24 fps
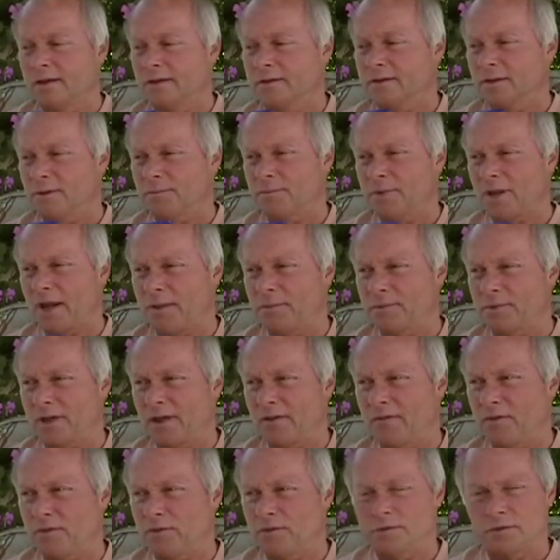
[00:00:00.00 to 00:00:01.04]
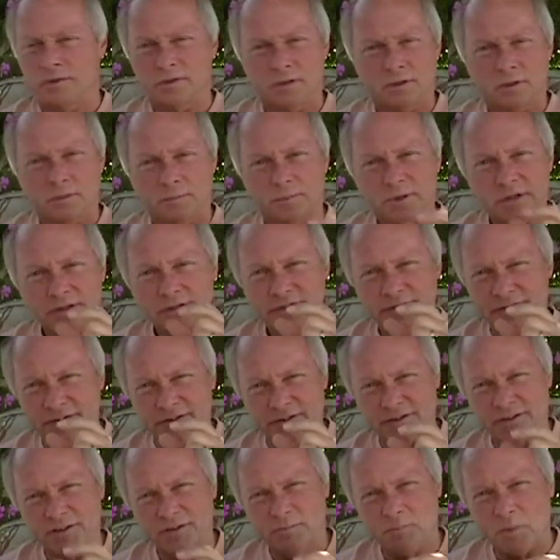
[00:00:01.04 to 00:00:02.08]
Sometimes I've used little pieces
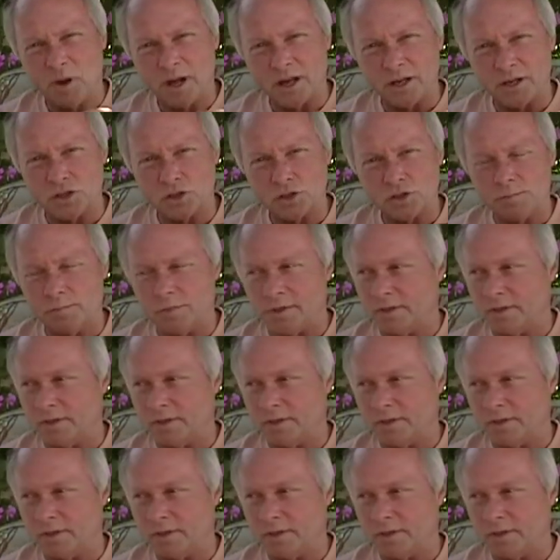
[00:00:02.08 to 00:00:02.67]
of sponge,